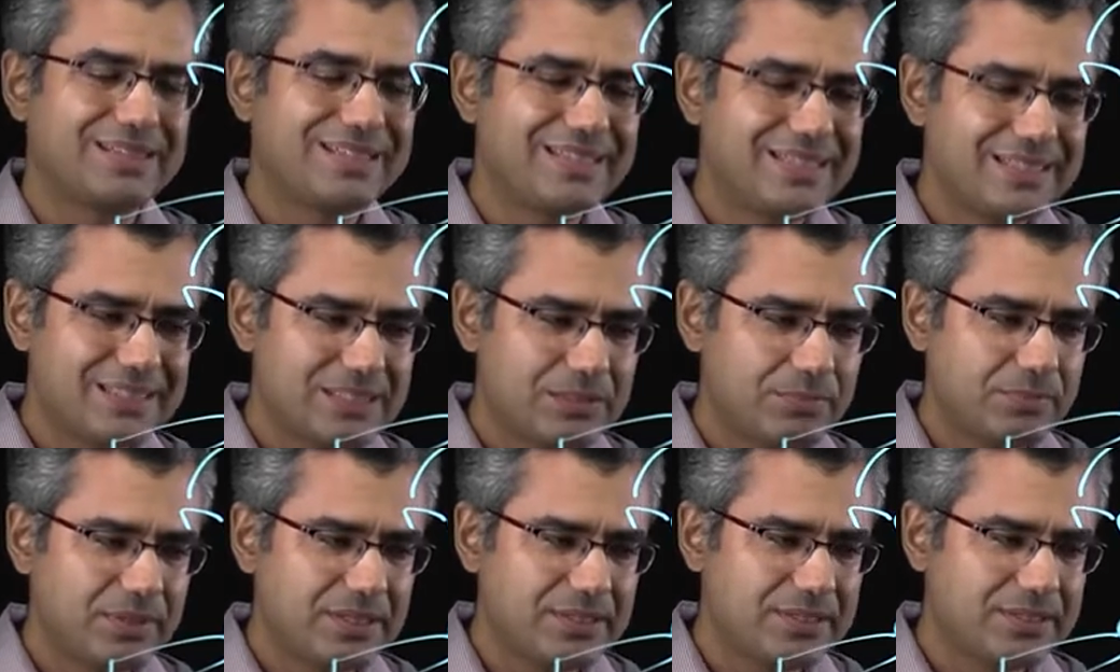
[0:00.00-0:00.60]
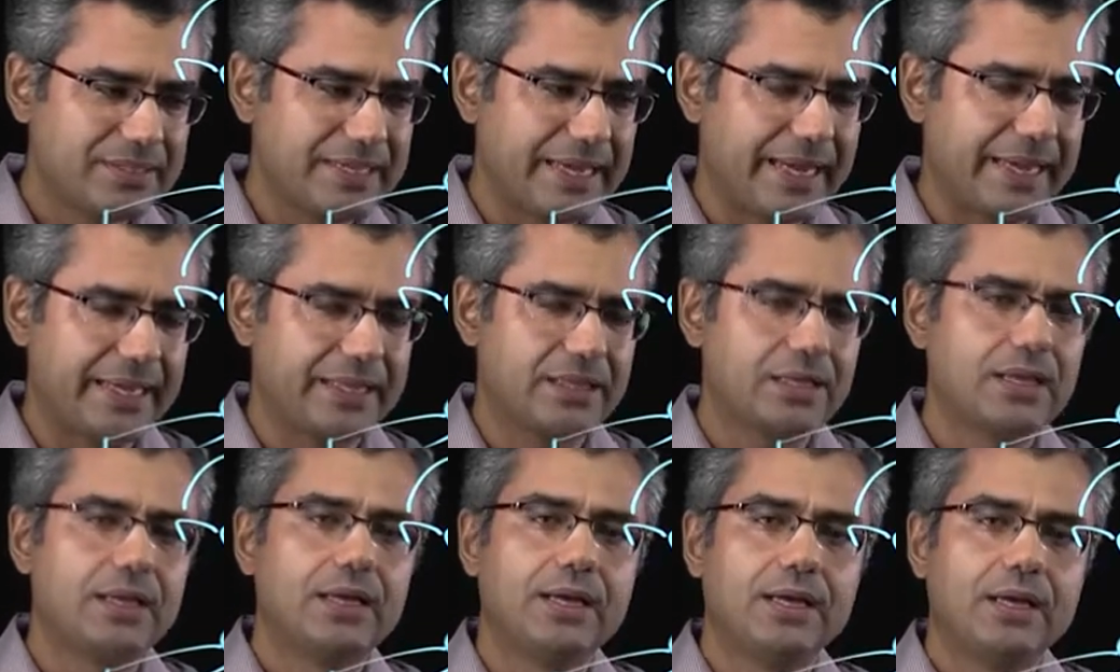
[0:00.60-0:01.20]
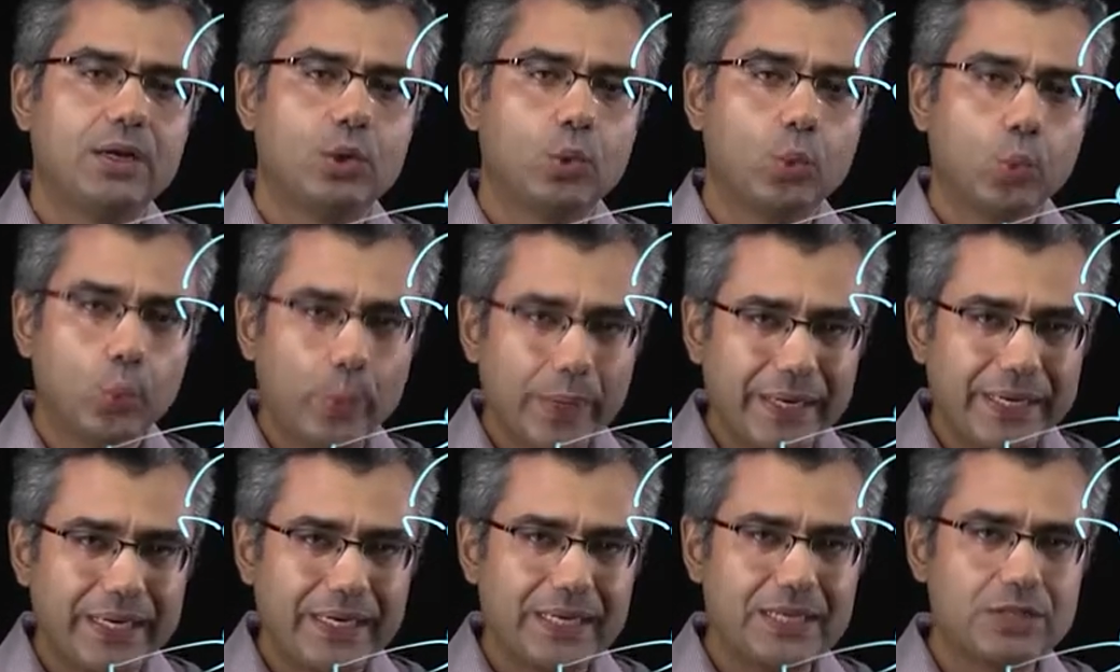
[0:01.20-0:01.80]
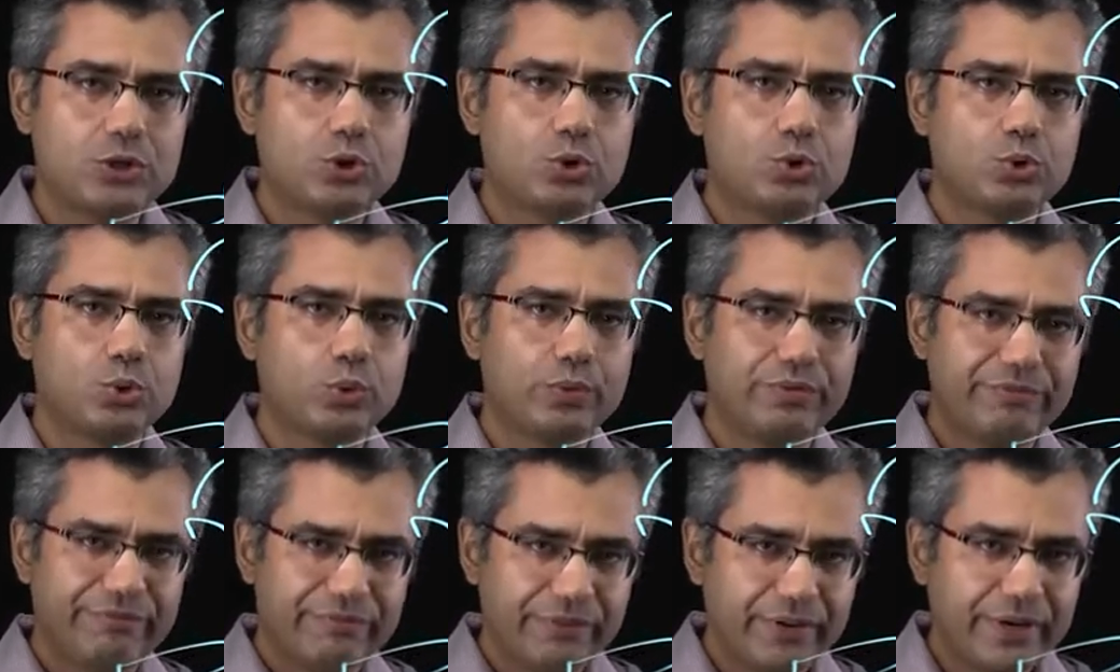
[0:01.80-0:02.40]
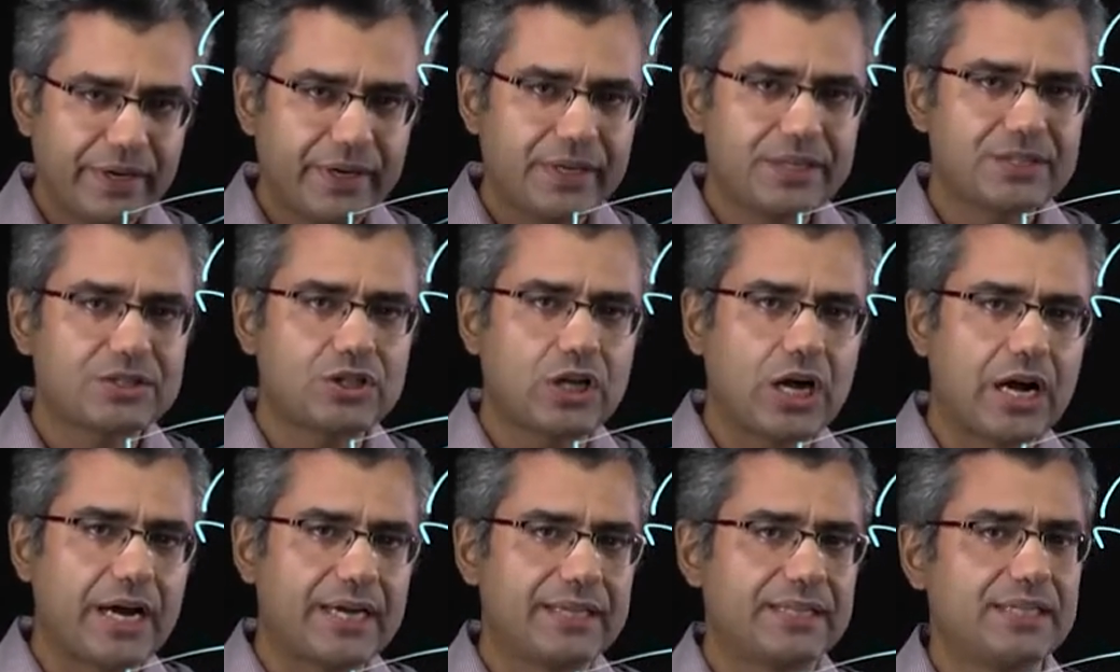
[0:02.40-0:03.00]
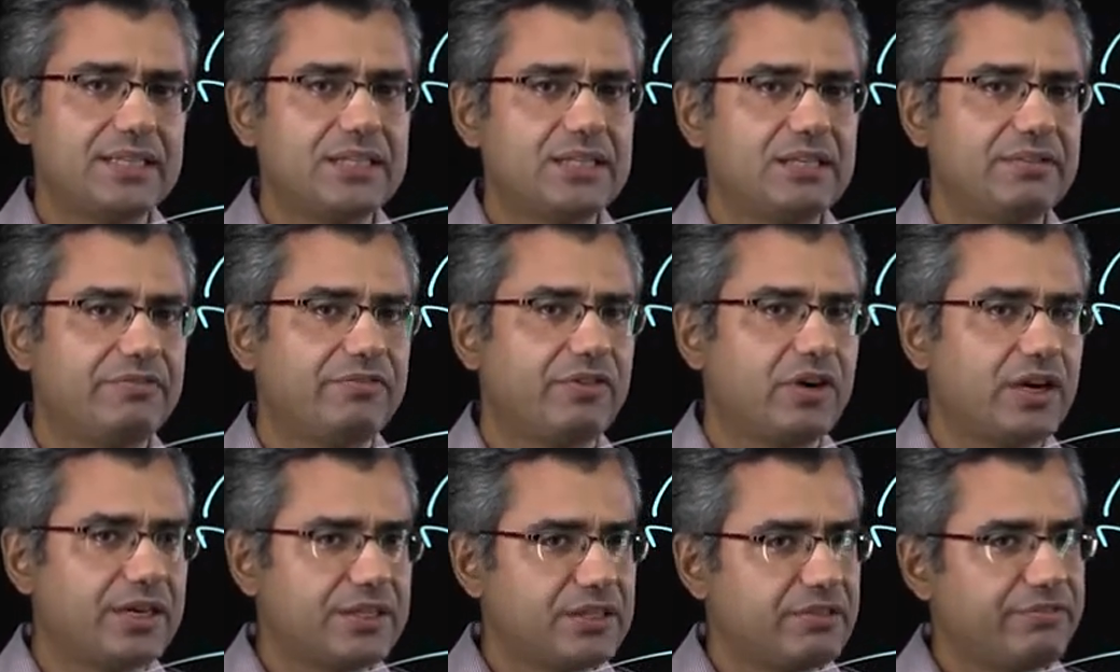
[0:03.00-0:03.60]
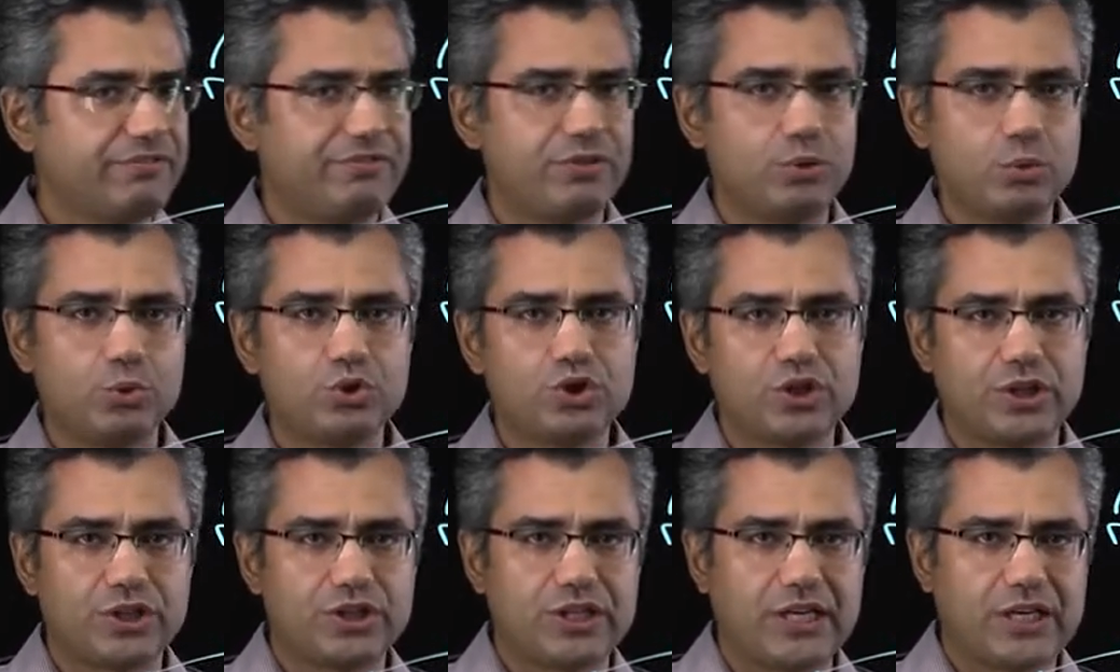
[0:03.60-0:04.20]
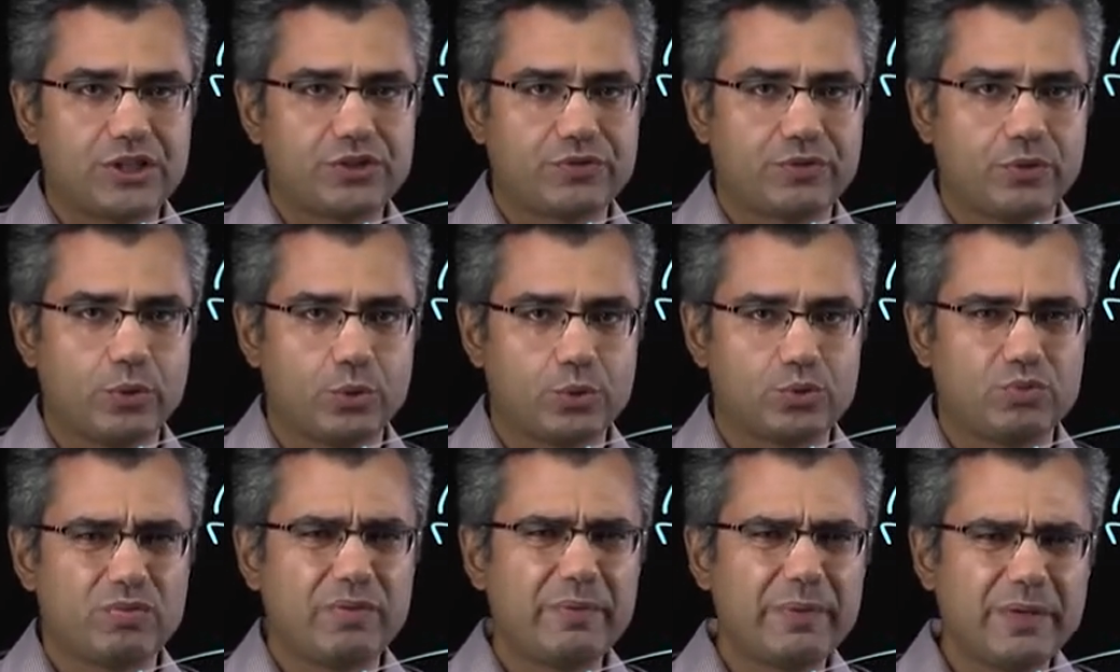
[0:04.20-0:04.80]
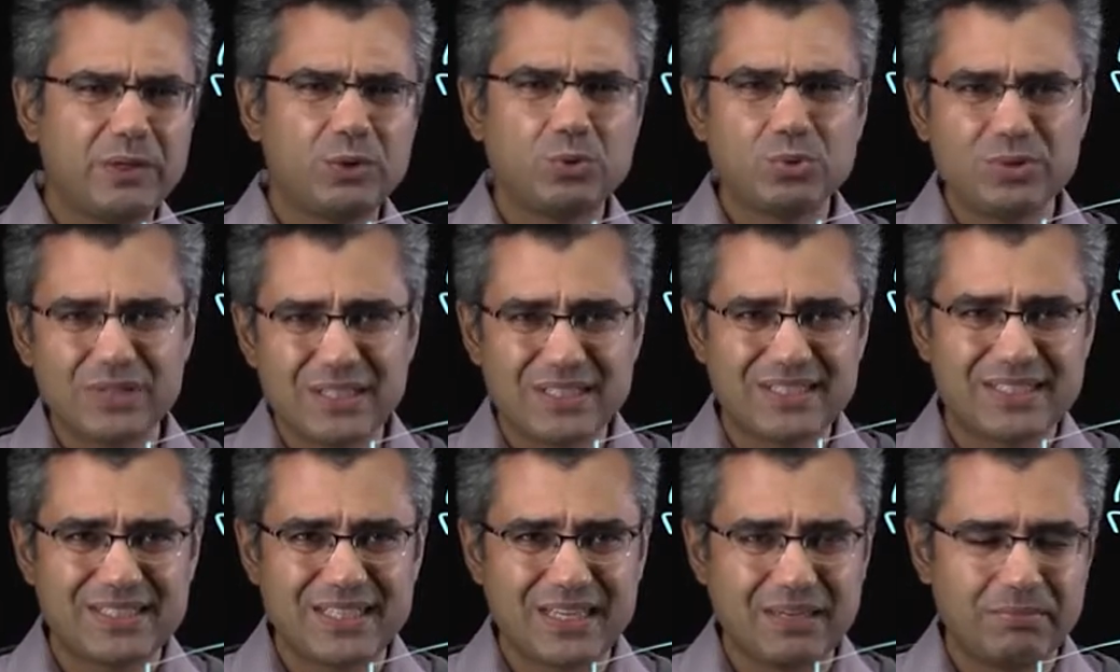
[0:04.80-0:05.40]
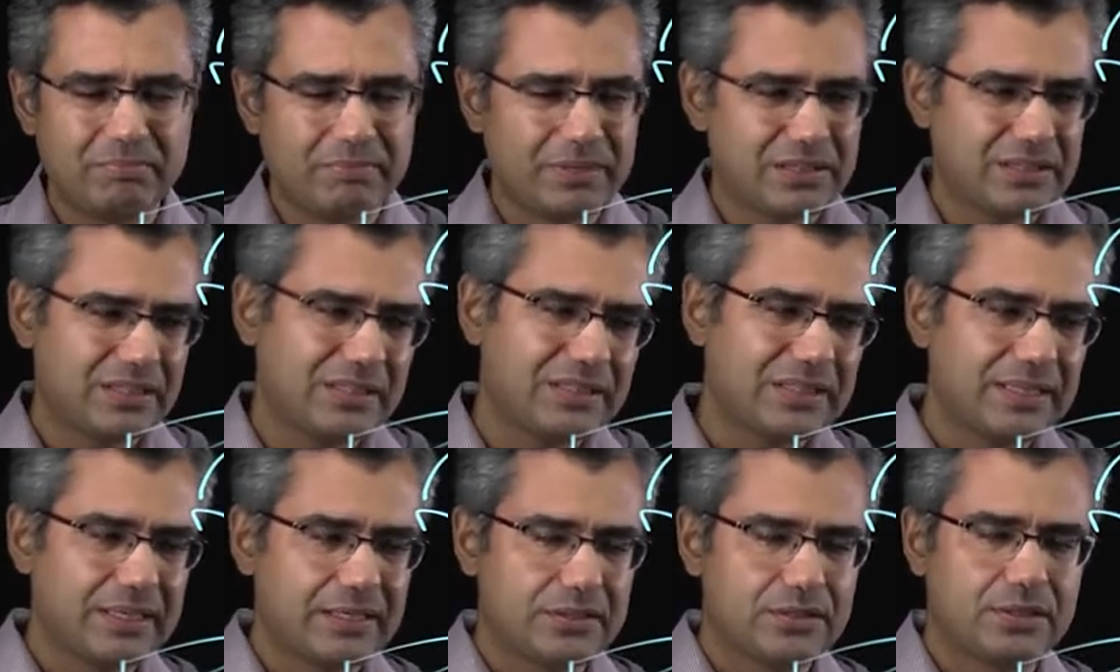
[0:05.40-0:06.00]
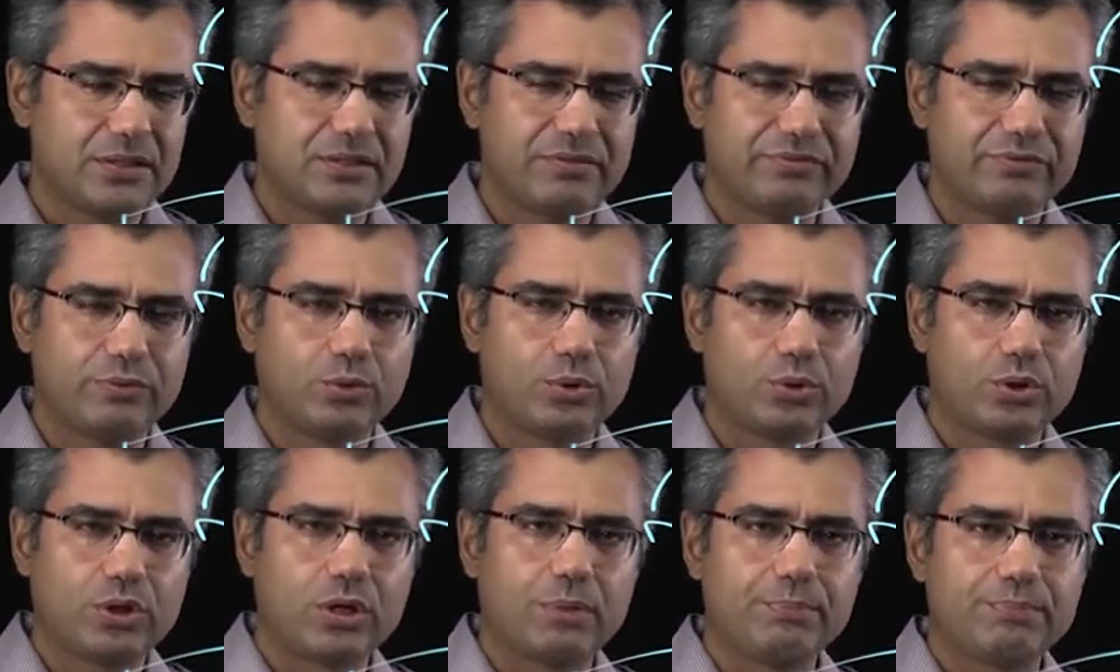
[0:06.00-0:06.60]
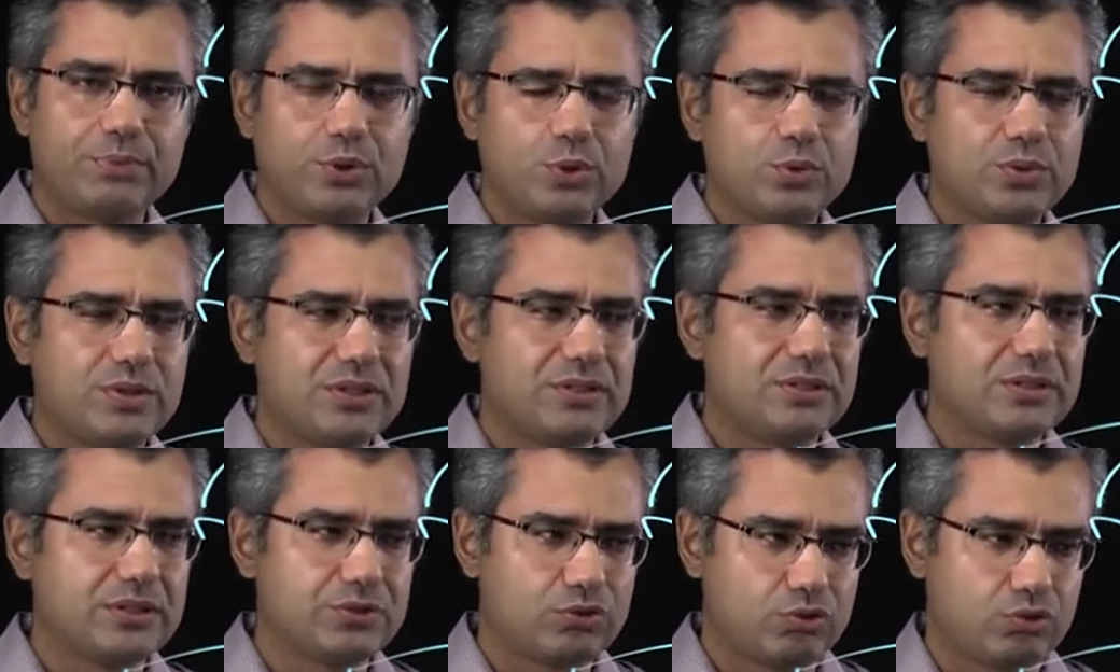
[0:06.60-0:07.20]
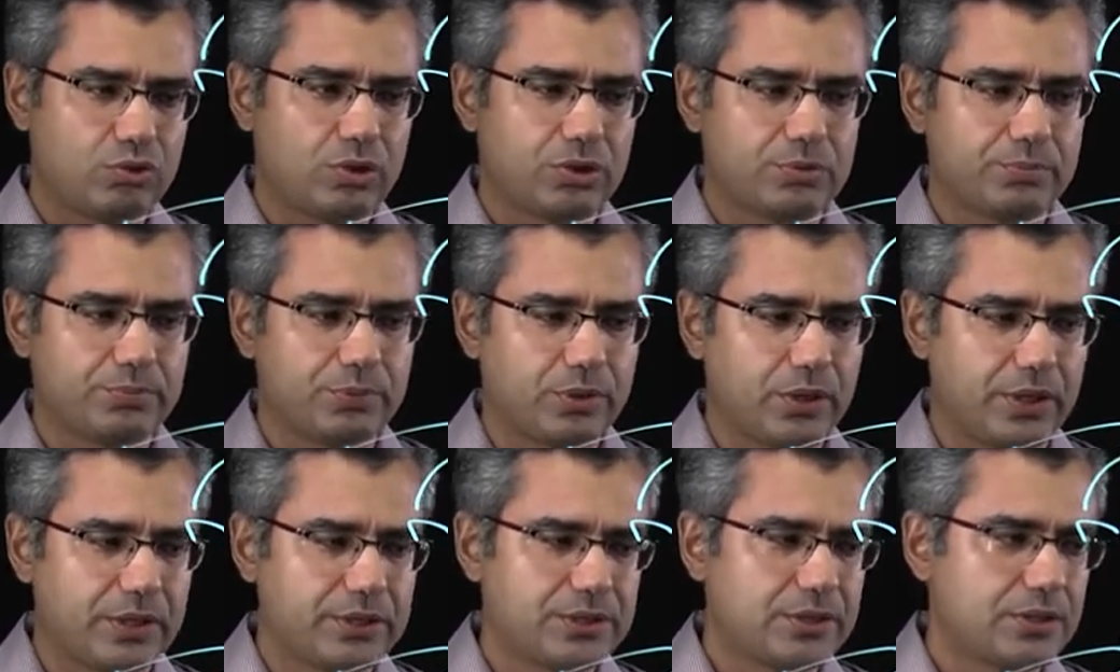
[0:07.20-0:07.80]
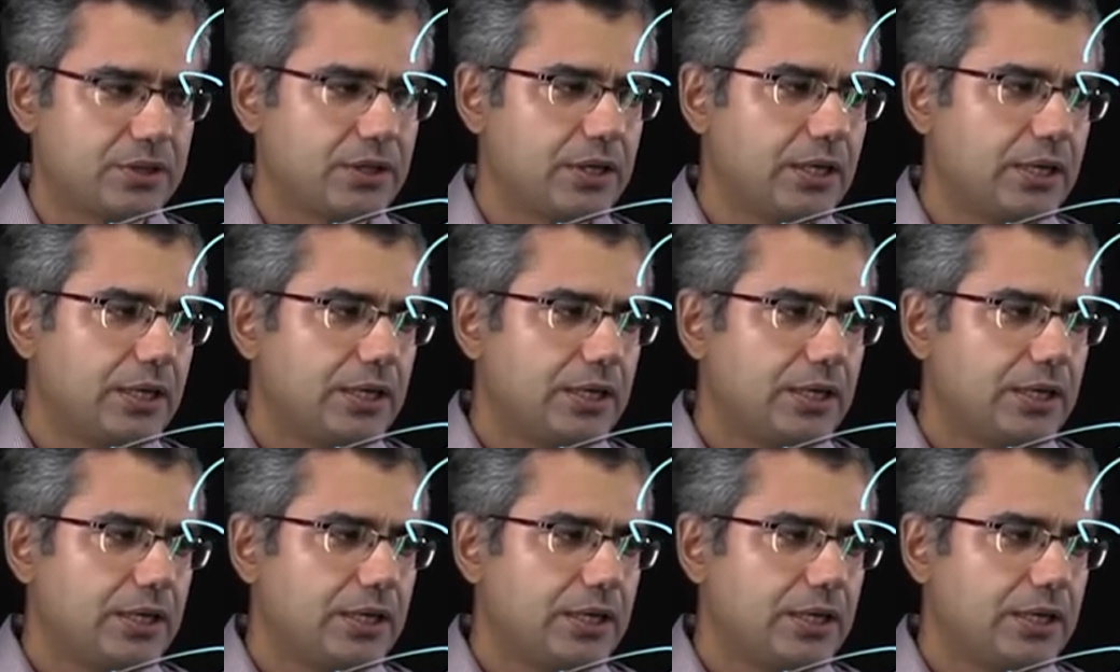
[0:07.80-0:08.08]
This means that we need to first identify the future cash flows. We will use the same method later for computing the stock price.